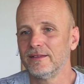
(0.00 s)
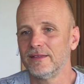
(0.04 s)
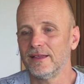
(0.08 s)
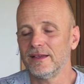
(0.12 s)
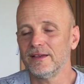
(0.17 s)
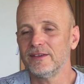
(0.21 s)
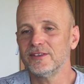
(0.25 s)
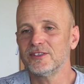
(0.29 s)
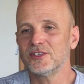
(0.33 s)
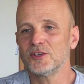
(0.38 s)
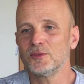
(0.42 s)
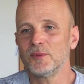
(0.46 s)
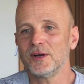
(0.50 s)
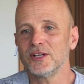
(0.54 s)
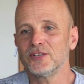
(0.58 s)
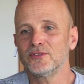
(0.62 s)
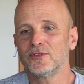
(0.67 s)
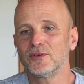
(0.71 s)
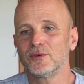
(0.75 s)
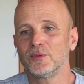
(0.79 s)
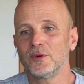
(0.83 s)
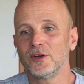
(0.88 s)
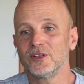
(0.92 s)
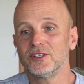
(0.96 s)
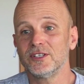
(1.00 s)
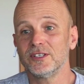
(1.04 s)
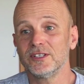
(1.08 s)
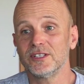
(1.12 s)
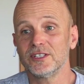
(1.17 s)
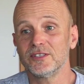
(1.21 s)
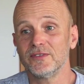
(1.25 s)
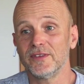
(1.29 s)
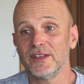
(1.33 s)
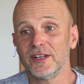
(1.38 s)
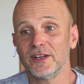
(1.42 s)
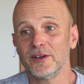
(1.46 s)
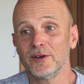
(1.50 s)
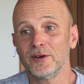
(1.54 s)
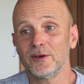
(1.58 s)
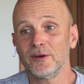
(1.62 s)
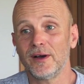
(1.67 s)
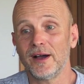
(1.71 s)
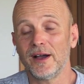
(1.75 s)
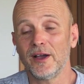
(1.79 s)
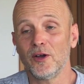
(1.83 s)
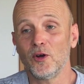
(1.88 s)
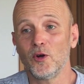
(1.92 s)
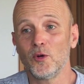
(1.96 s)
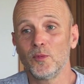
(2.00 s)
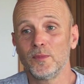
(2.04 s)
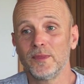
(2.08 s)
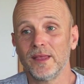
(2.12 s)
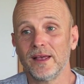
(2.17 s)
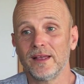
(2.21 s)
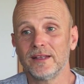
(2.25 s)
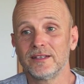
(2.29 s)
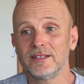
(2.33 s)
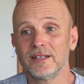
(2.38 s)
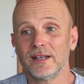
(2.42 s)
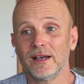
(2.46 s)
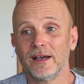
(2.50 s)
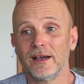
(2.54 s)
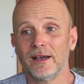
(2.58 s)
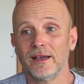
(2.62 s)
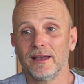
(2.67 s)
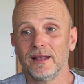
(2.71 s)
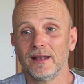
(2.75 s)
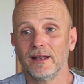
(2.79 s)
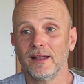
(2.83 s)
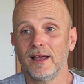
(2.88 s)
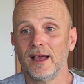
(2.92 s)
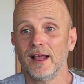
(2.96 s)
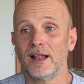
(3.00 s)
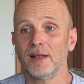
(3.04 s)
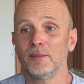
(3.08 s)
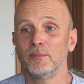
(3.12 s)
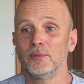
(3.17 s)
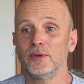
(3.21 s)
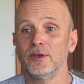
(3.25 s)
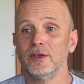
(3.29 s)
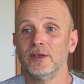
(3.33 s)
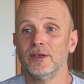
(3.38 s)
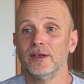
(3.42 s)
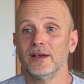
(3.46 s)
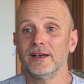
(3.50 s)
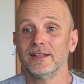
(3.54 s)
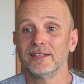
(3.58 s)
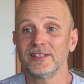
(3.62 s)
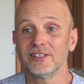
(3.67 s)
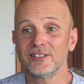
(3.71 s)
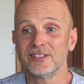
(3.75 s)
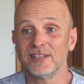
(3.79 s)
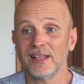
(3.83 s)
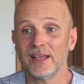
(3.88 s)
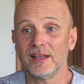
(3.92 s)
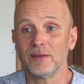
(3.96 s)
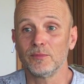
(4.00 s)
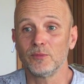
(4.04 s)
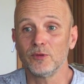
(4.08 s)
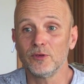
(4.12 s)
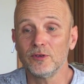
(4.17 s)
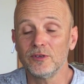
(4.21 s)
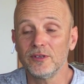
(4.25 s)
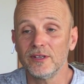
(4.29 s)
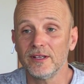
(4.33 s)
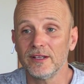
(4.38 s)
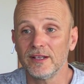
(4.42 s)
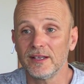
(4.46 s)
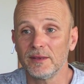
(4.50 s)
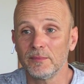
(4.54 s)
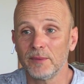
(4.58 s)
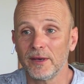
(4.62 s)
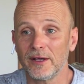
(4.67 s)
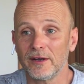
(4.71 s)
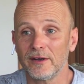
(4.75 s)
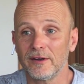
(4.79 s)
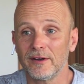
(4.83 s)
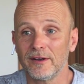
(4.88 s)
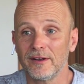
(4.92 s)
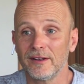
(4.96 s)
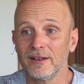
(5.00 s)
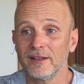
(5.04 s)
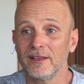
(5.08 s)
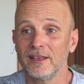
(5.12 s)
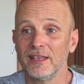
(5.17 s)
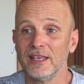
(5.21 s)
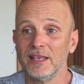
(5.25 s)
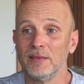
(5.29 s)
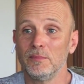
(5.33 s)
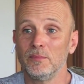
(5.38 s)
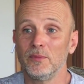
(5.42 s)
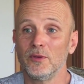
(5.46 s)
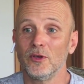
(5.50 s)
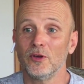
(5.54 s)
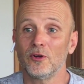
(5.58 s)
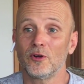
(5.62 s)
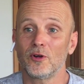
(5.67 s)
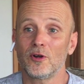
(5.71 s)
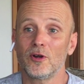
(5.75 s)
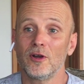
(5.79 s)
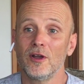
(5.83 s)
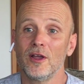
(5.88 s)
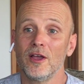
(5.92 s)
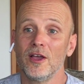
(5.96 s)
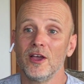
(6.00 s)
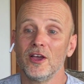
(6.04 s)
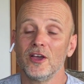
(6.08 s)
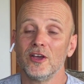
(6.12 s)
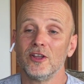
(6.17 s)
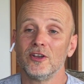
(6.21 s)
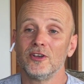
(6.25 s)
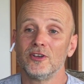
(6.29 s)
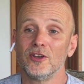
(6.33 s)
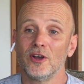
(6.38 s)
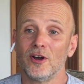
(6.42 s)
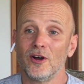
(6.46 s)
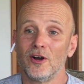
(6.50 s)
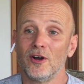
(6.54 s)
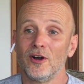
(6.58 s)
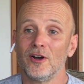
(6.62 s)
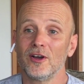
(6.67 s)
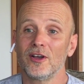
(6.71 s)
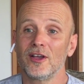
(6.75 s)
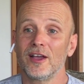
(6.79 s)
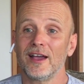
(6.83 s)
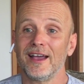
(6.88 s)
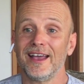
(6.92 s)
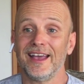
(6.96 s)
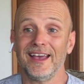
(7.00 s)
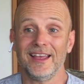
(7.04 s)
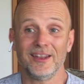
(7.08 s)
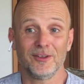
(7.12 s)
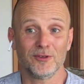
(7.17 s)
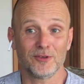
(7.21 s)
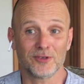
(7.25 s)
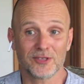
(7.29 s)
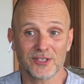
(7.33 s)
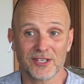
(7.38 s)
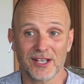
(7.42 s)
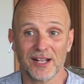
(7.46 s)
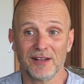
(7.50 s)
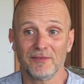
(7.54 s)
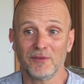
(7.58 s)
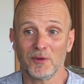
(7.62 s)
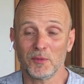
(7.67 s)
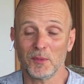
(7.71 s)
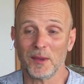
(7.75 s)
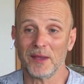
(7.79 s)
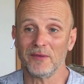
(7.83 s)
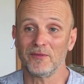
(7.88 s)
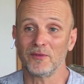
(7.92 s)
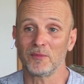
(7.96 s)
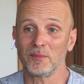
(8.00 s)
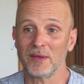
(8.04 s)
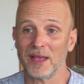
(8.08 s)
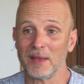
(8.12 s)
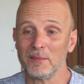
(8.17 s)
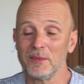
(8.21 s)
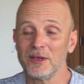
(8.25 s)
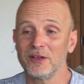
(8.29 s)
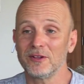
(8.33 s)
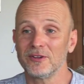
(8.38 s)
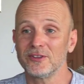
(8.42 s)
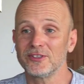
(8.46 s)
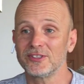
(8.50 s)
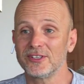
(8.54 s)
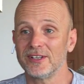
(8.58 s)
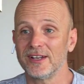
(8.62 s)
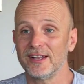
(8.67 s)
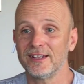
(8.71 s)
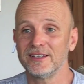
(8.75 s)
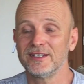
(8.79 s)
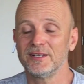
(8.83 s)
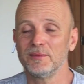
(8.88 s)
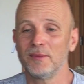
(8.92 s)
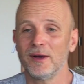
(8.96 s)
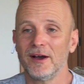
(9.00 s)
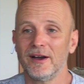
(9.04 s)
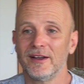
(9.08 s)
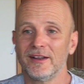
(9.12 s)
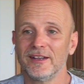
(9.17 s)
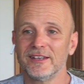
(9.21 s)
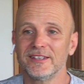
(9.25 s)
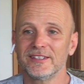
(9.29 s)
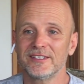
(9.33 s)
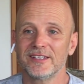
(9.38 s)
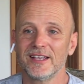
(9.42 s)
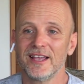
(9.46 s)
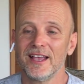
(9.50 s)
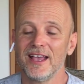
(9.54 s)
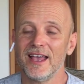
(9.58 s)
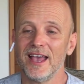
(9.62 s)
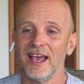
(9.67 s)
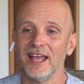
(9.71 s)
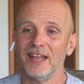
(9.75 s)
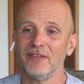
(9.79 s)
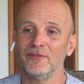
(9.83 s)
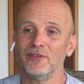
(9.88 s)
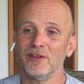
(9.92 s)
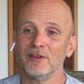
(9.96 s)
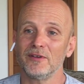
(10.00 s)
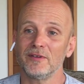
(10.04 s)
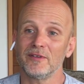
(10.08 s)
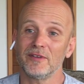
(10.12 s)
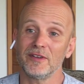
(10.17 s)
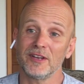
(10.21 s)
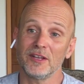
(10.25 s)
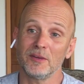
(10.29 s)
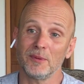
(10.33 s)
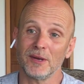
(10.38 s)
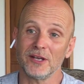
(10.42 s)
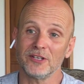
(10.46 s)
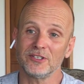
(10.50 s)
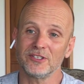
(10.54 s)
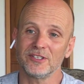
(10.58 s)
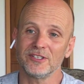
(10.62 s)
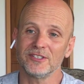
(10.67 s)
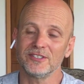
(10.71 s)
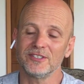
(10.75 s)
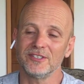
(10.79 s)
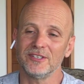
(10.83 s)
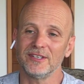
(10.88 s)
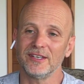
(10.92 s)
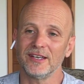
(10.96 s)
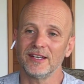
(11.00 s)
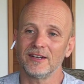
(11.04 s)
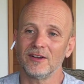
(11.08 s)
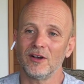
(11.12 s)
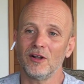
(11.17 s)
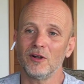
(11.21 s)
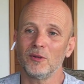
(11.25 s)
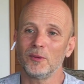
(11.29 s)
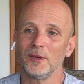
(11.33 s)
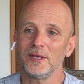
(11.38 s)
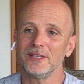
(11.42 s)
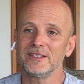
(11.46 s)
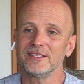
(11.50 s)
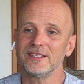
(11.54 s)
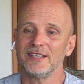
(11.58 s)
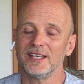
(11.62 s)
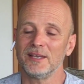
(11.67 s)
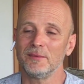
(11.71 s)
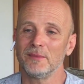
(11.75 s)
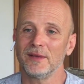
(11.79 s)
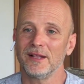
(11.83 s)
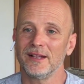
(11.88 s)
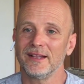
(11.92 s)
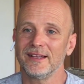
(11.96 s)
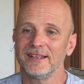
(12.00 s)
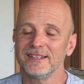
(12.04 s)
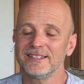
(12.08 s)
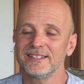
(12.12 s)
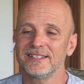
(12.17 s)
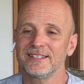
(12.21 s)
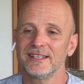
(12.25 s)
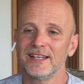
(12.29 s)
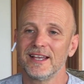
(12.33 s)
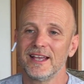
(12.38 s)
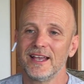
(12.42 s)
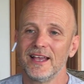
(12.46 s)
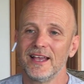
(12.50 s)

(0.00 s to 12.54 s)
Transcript: Thank you so much for watching this video. I hope that it'll help you understand wound healing better. It'll keep your dog and yourself away from chemicals and antibiotics. And if you have any questions, you can always email us.